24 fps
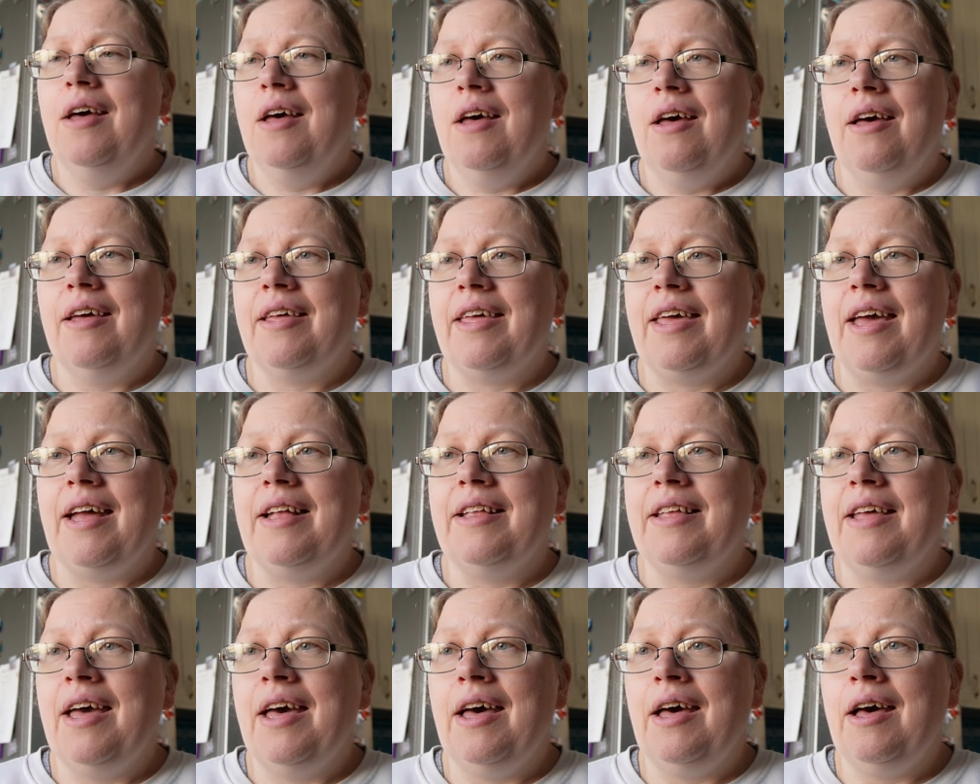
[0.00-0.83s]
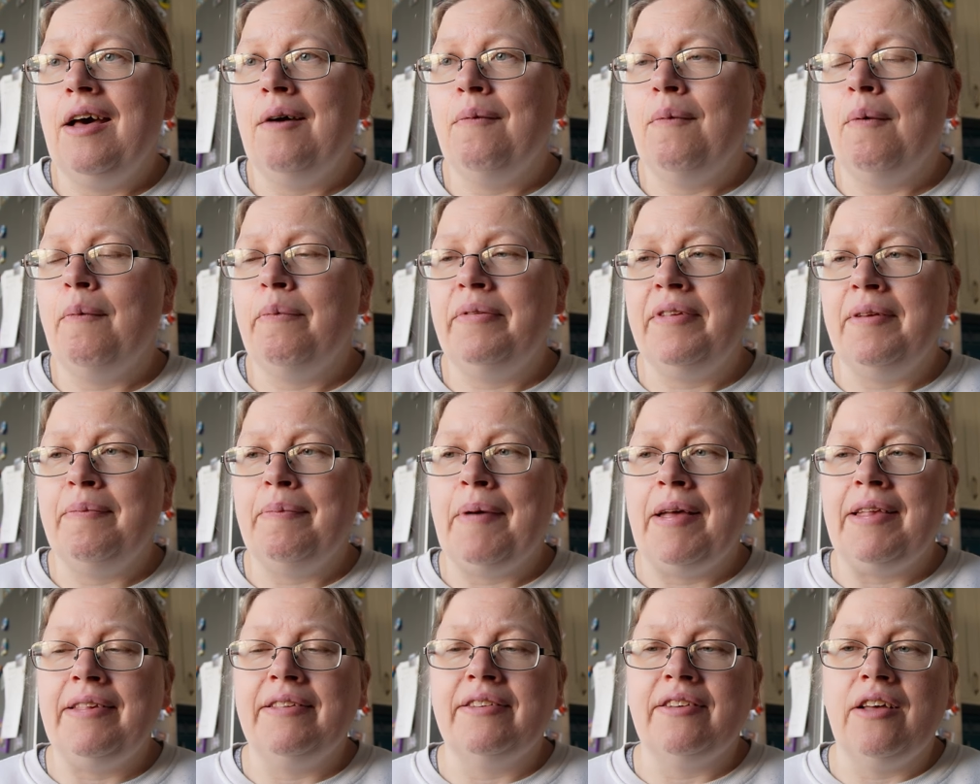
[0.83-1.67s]
again, yeah, uh, obviously,
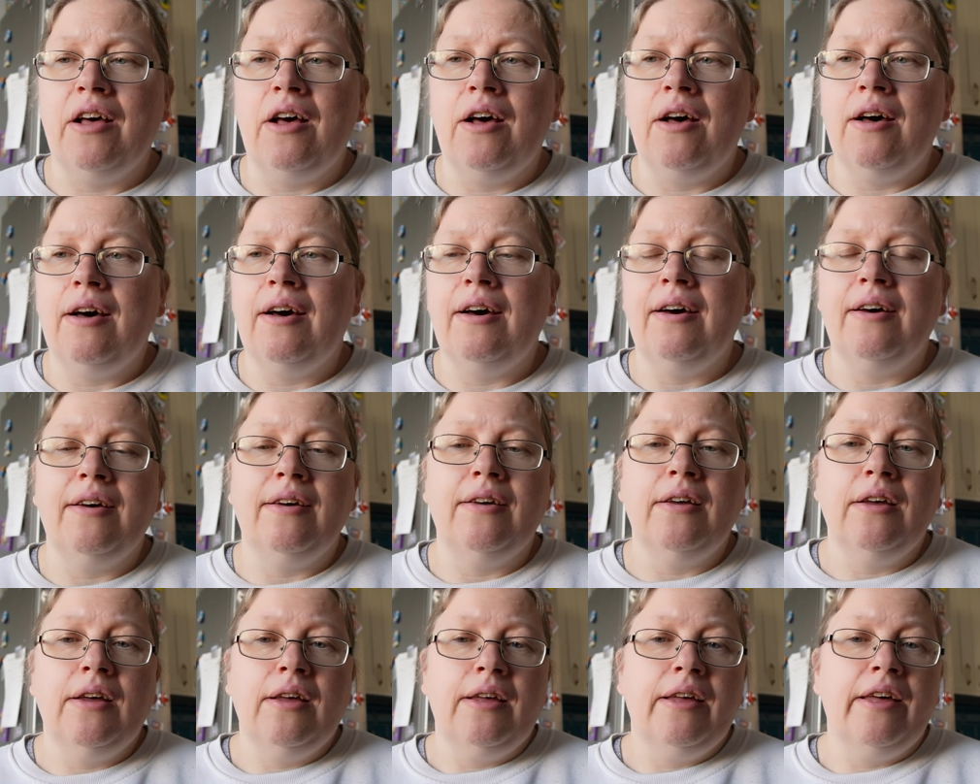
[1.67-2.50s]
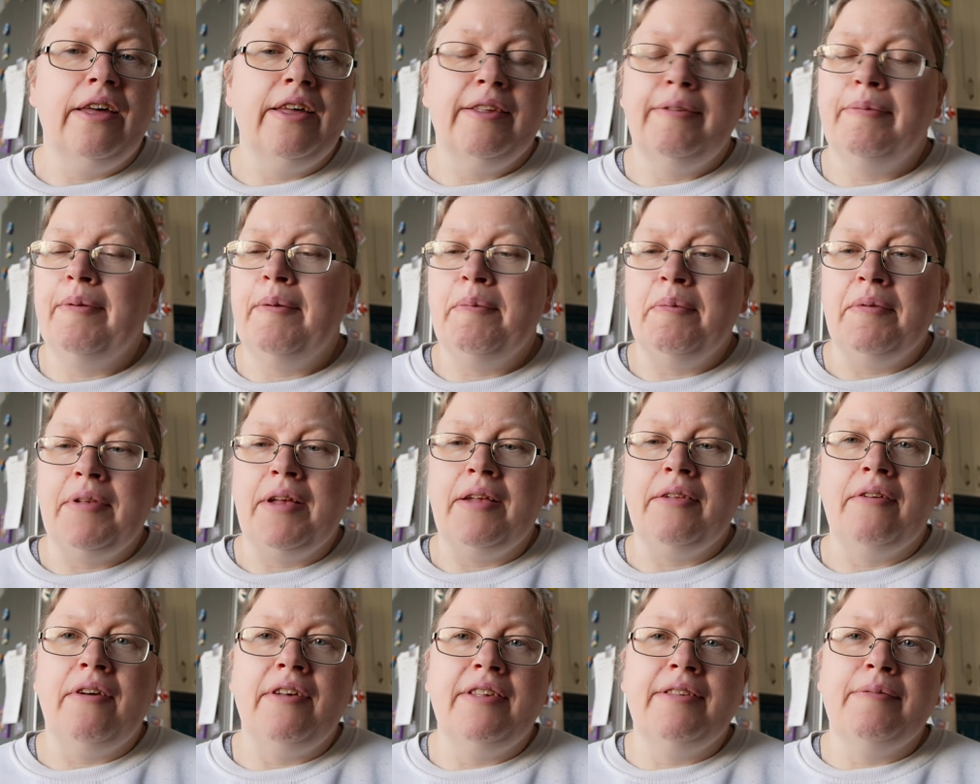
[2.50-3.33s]
Ben's car as people
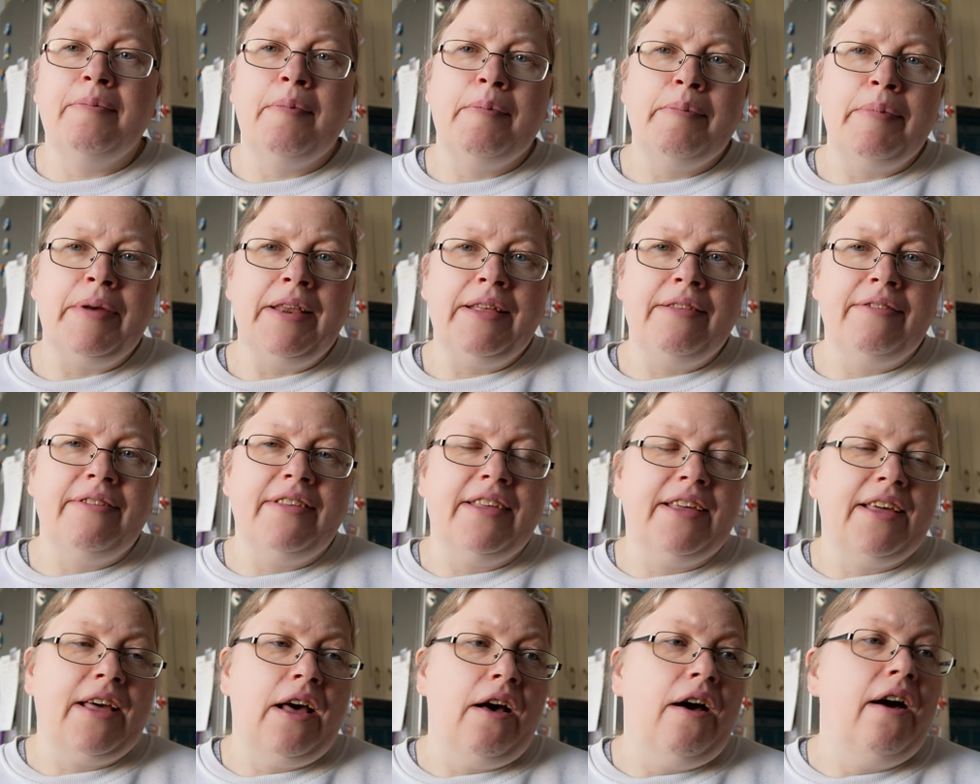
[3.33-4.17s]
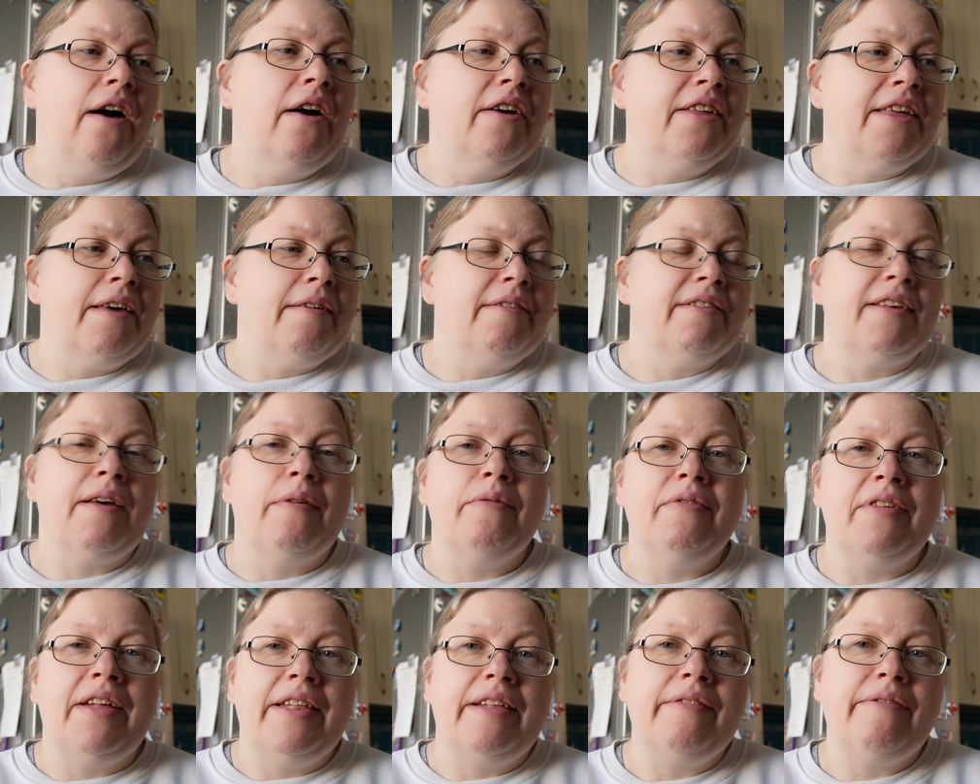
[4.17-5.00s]
don't know, it's a mobility car. Yeah, it's
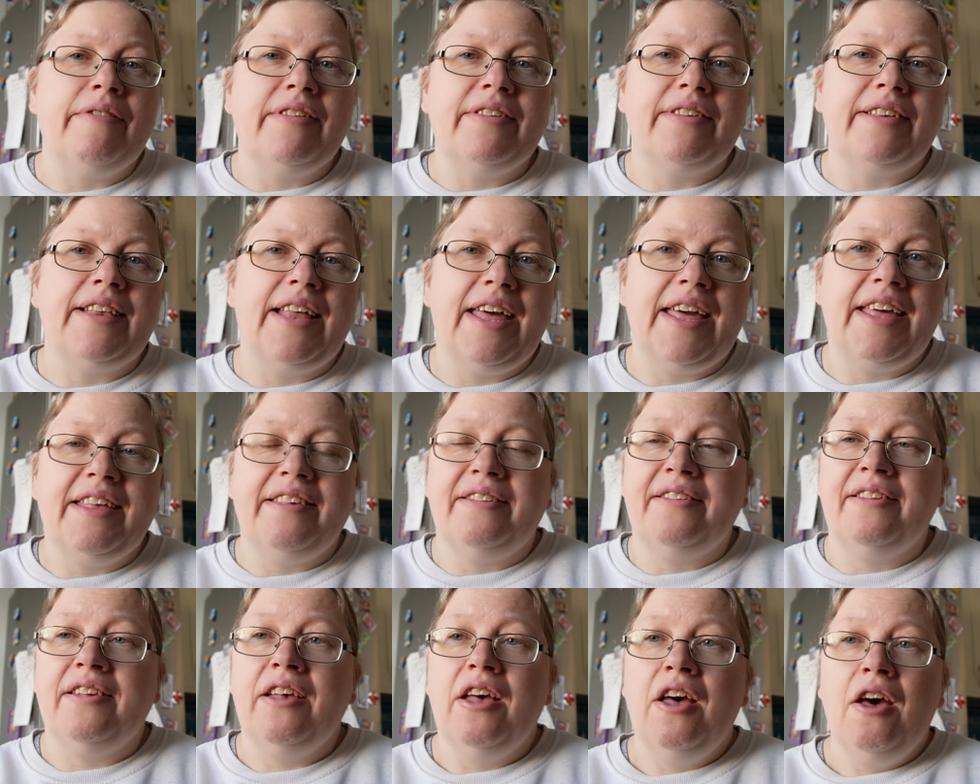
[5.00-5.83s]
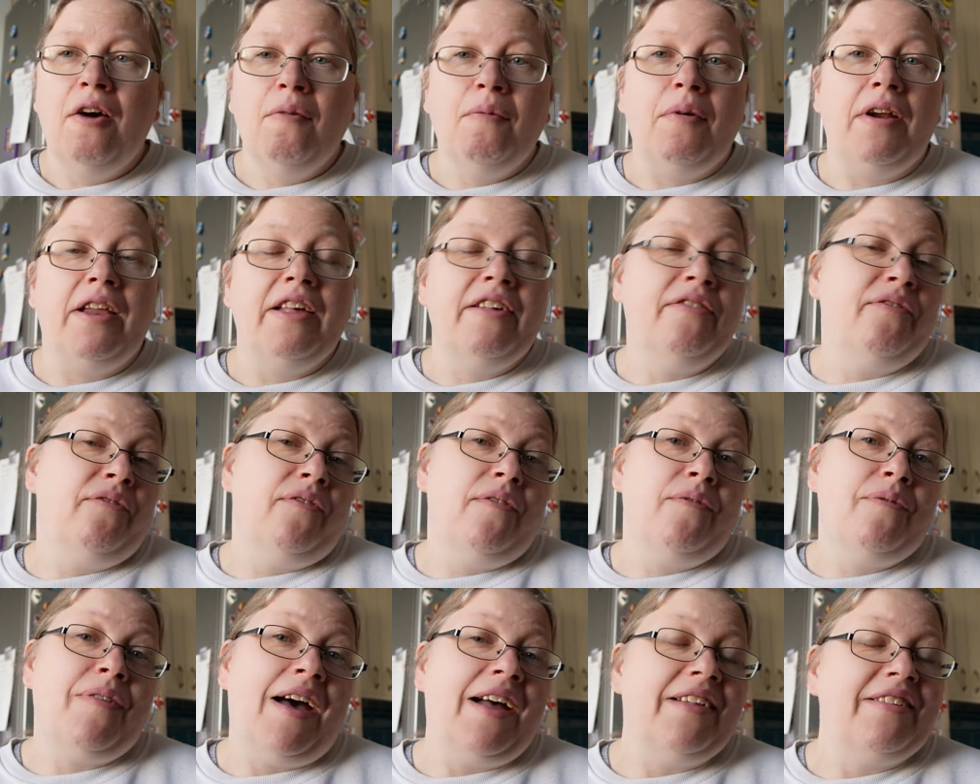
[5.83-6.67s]
coming to end if it's late. Well, if
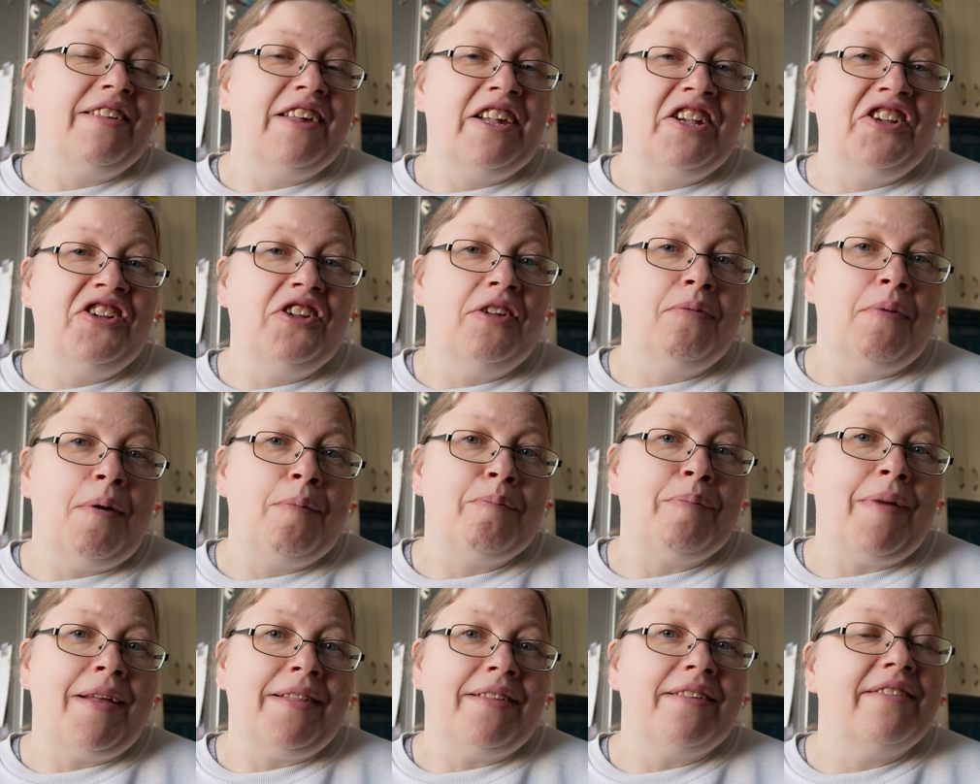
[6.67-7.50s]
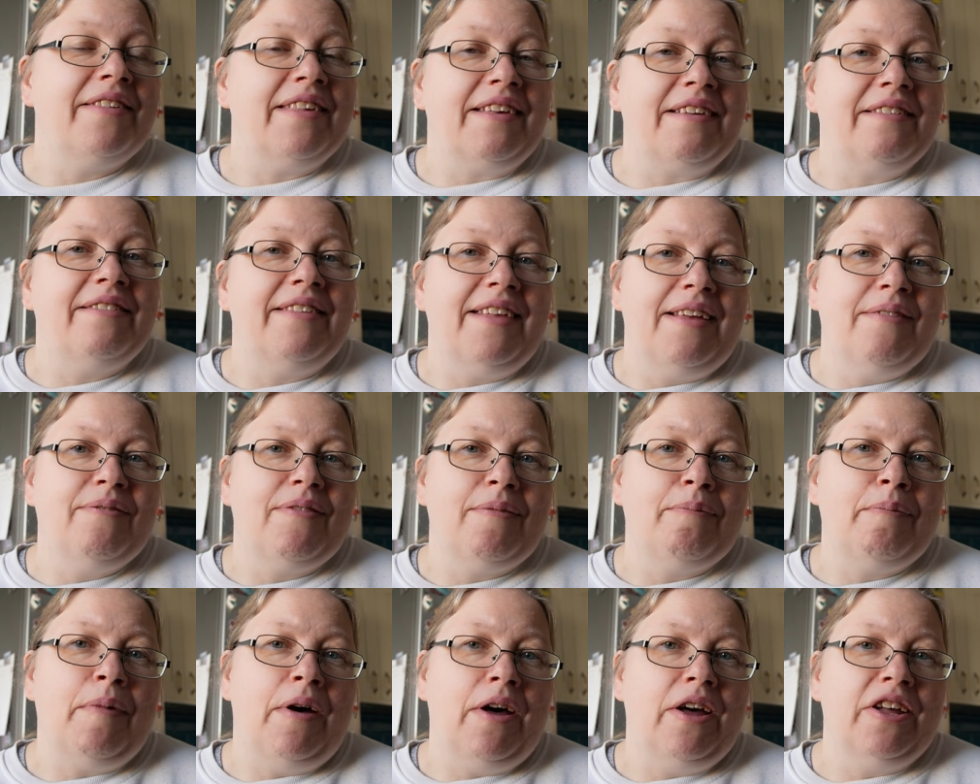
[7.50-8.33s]
in fact it have went back the 16th
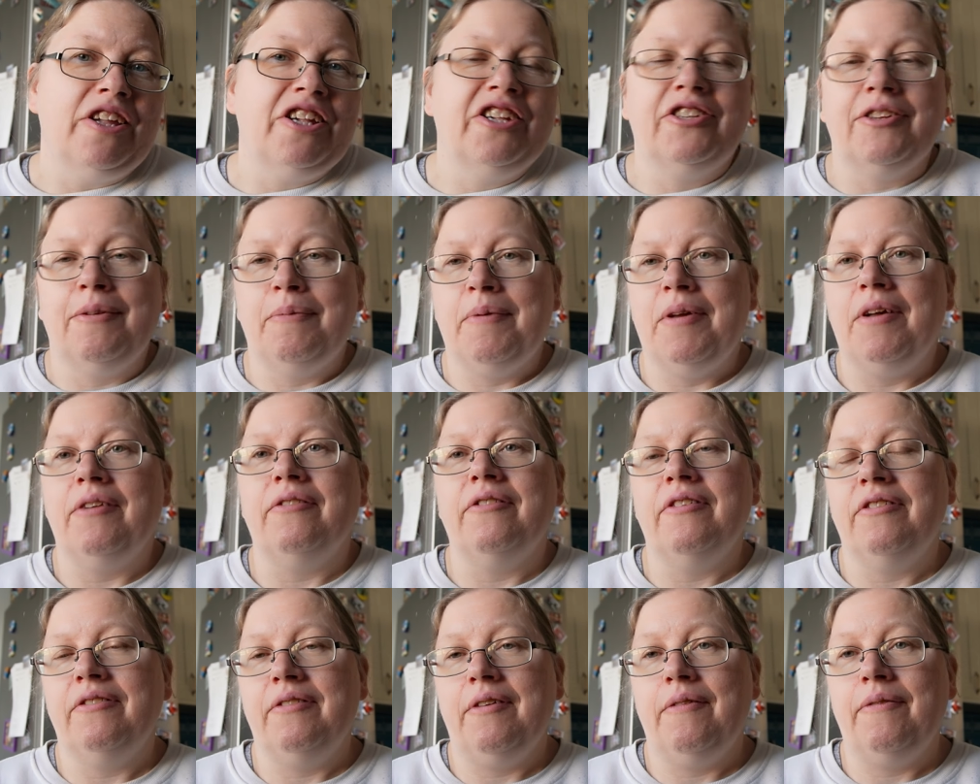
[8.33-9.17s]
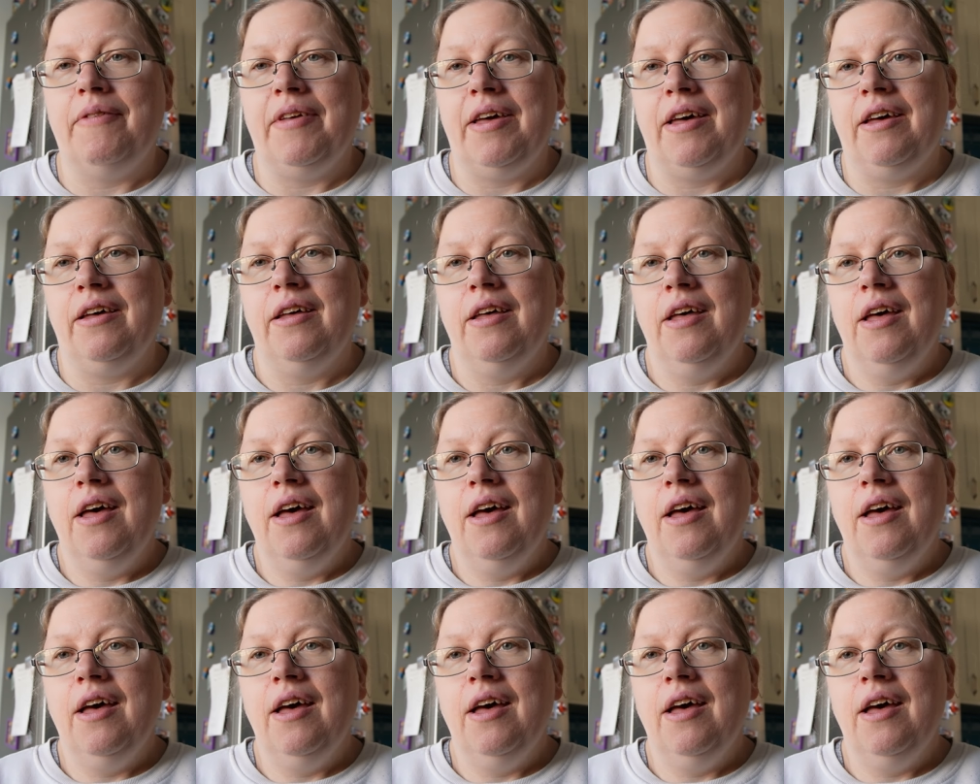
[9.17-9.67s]
of March, to be honest with you.